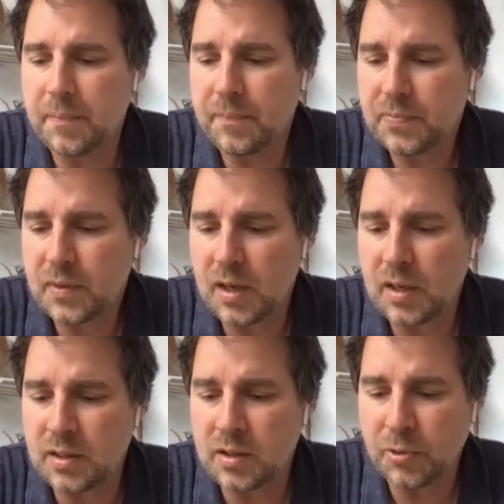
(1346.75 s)

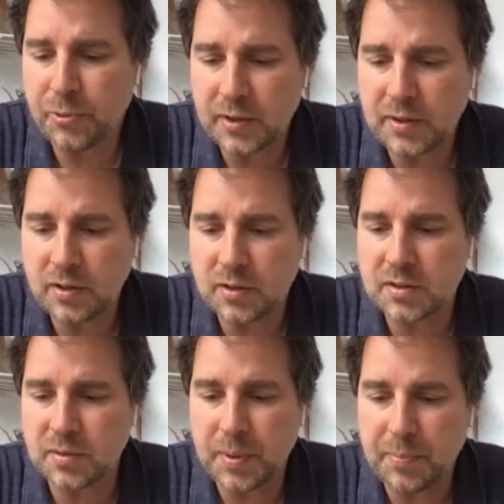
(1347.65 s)
and throughout the
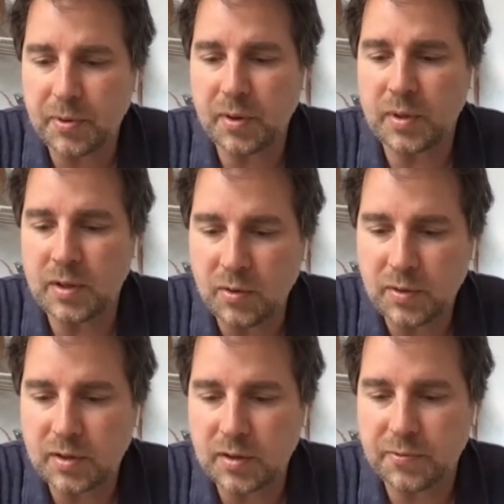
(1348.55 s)
years, the people that we
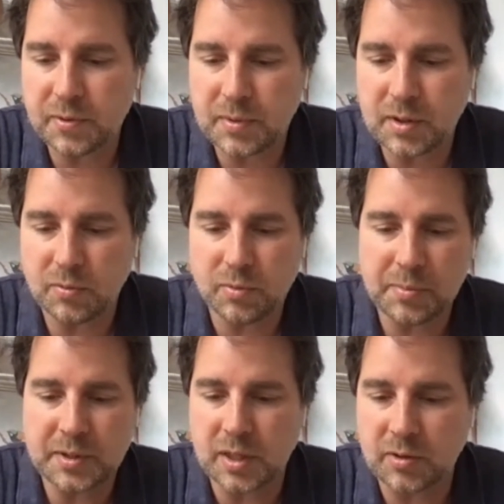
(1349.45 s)
know here, from
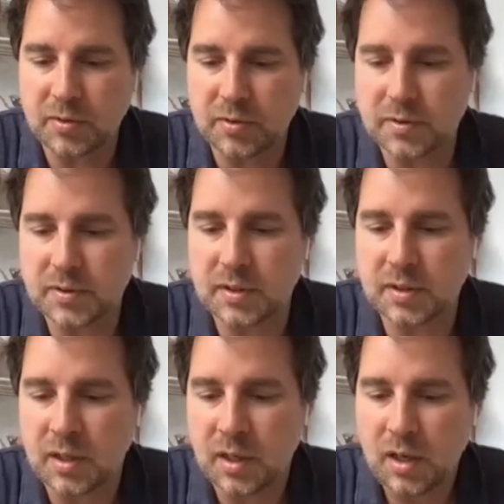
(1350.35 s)
Roman generals
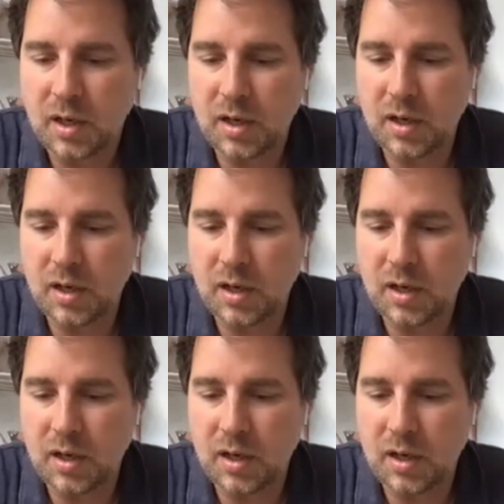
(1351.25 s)
and